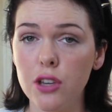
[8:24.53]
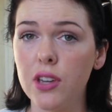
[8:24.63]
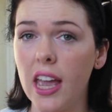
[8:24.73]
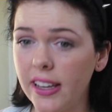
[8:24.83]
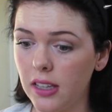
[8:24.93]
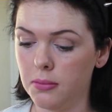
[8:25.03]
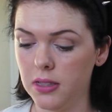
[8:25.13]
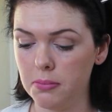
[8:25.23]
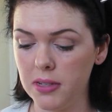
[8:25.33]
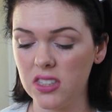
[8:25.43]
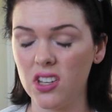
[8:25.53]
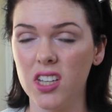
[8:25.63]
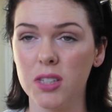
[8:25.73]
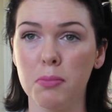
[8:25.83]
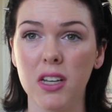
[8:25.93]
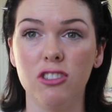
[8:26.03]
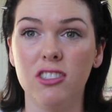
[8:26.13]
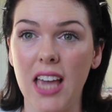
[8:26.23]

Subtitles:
You can get them in the big size, but you